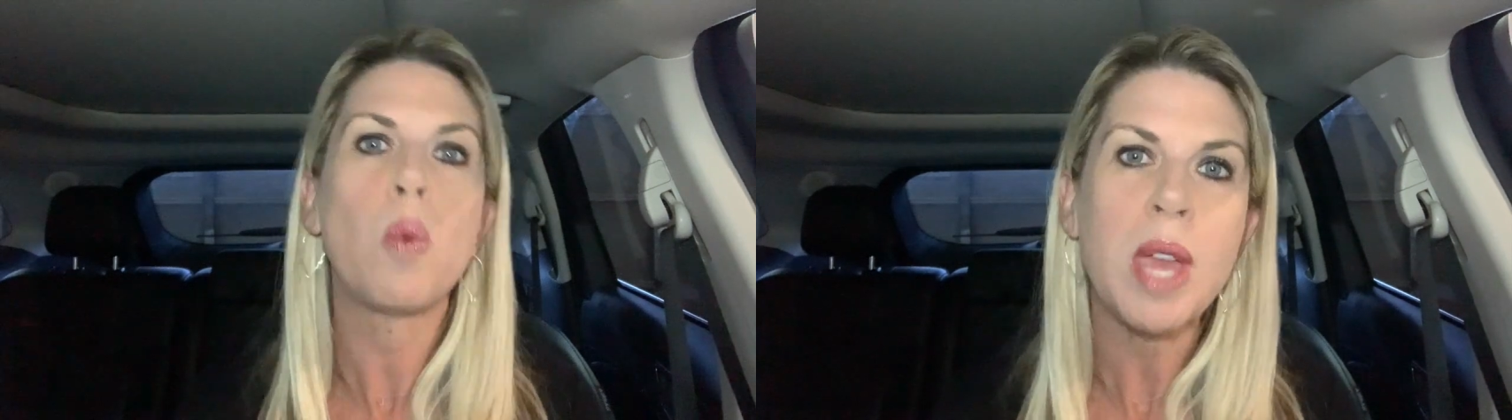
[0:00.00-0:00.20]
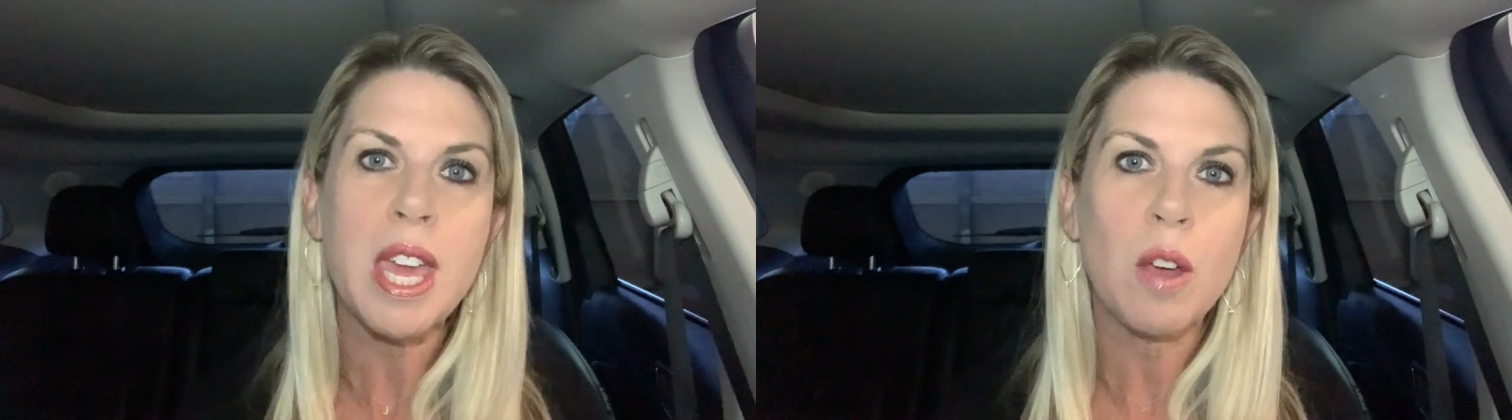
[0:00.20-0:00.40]

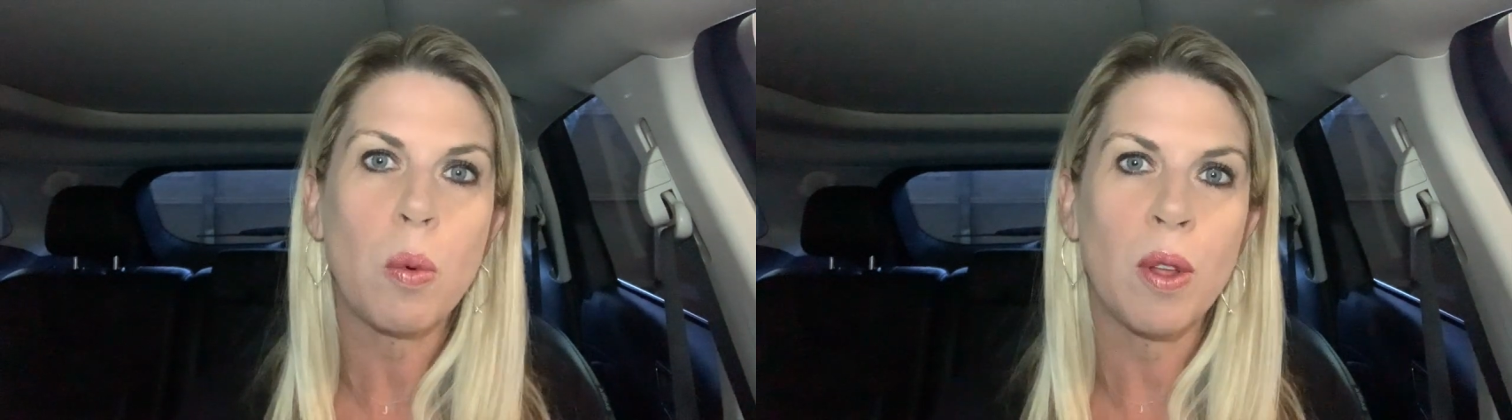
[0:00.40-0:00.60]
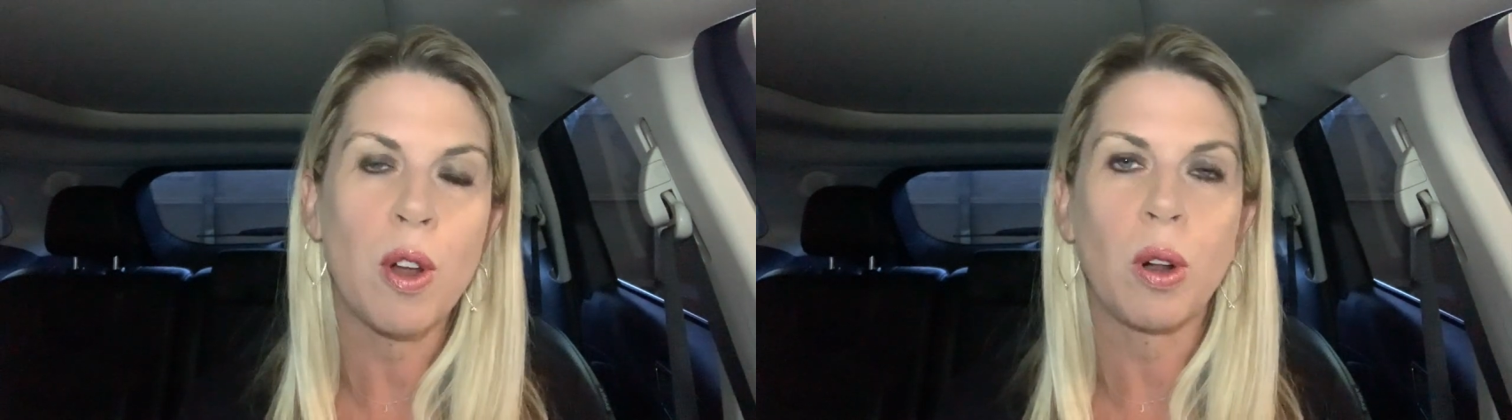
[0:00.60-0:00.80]
week
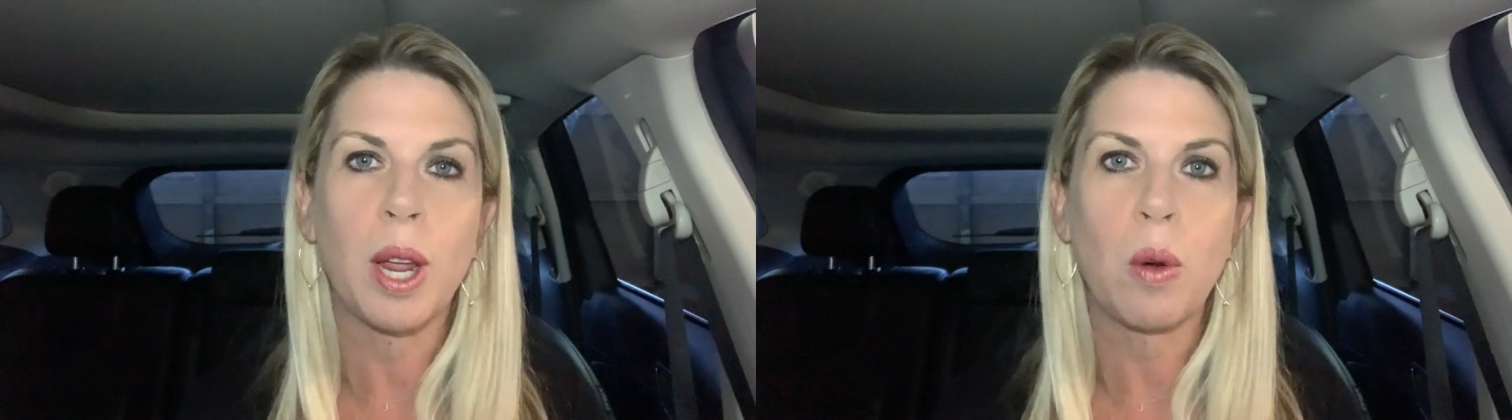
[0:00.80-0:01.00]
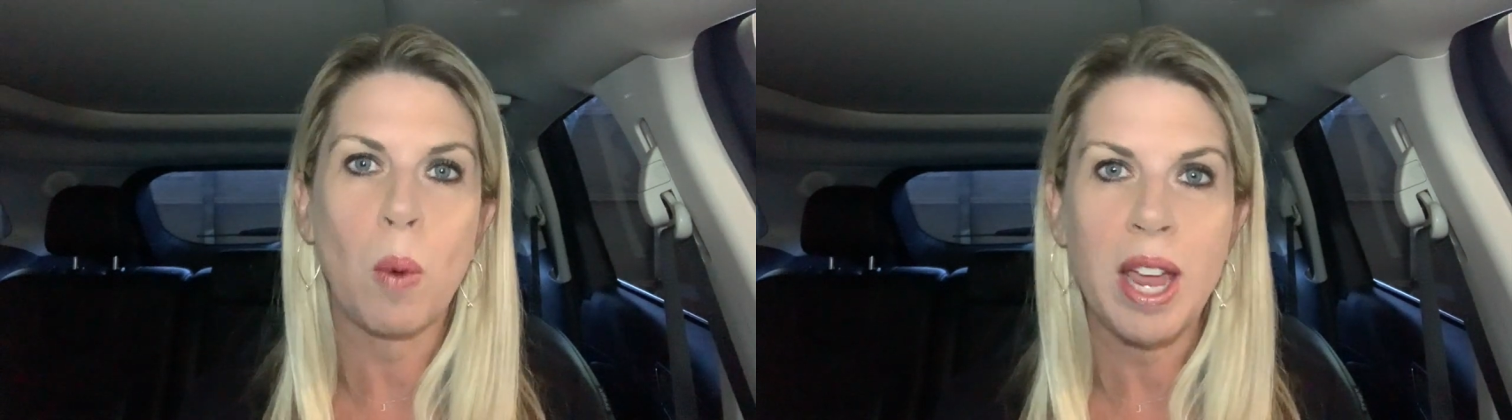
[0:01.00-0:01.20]
where they're
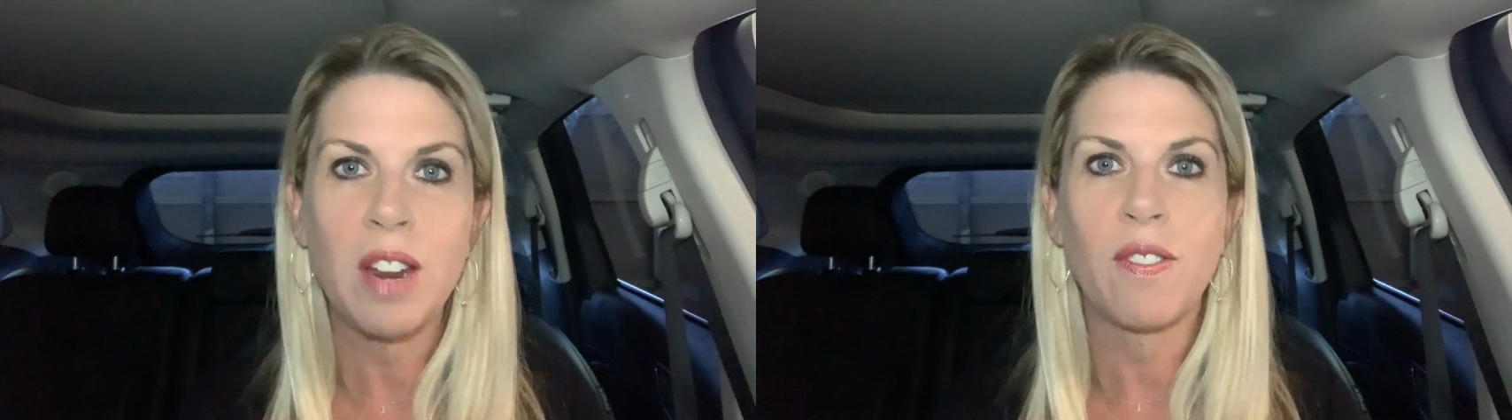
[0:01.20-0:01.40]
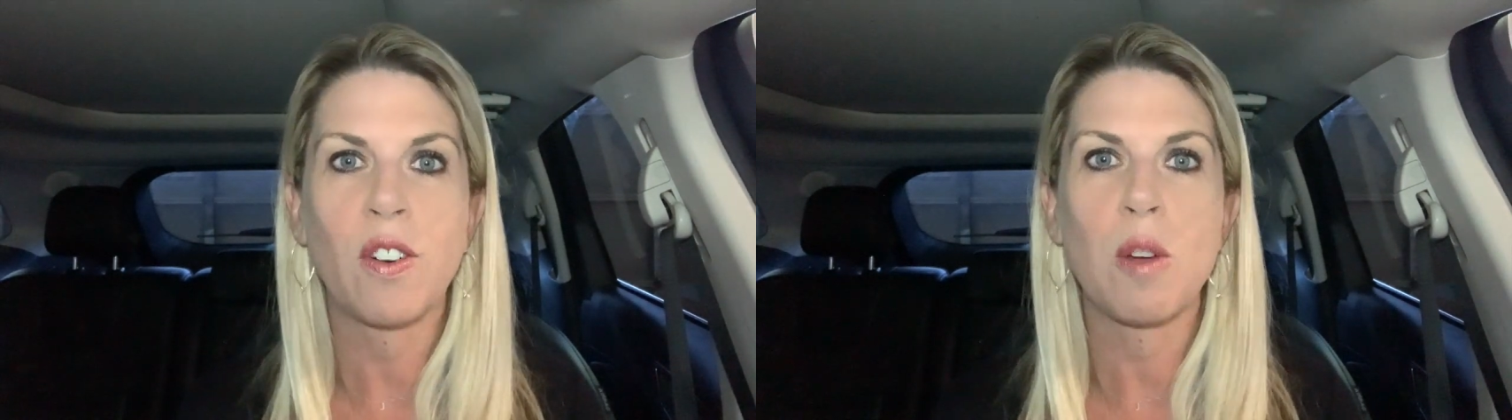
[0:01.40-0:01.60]
like
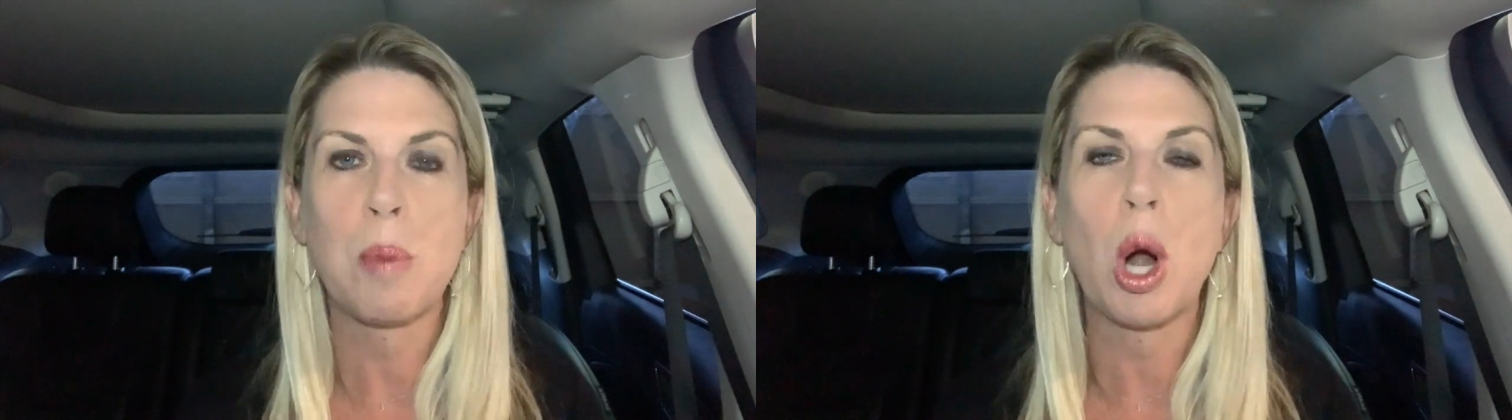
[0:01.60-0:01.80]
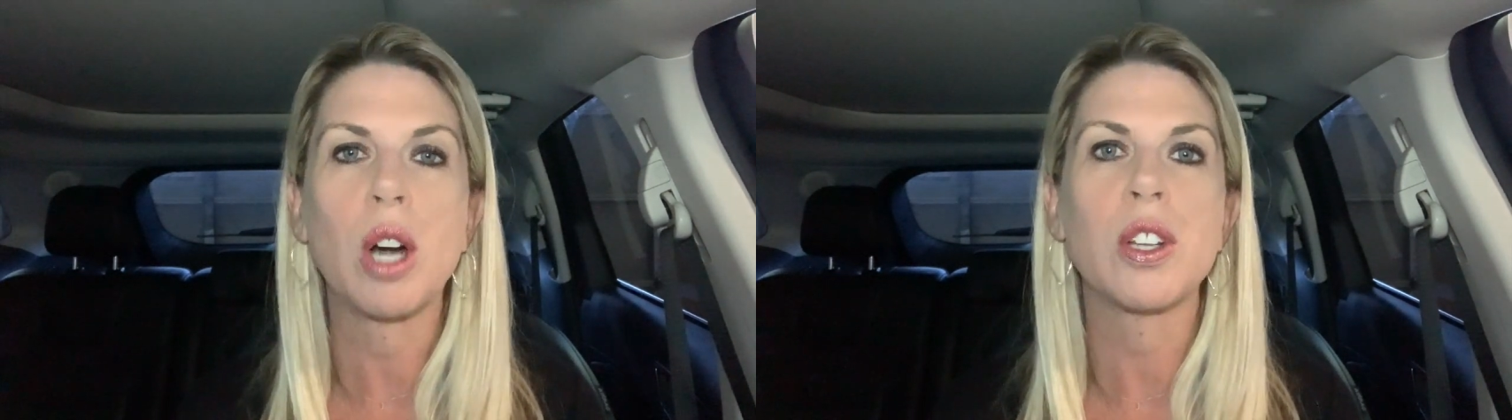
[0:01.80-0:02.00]
waiting for a
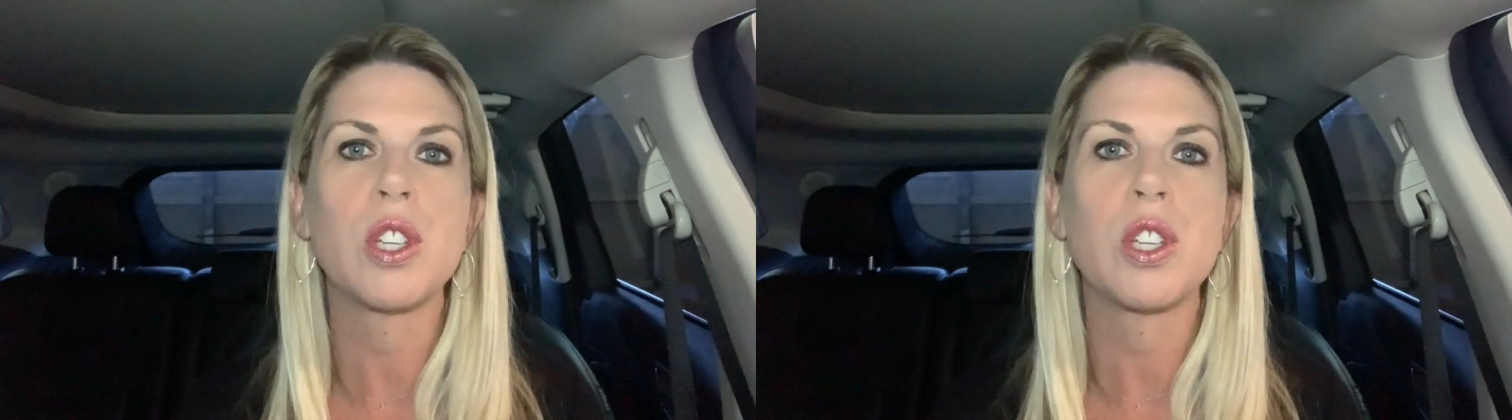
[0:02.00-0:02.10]
part.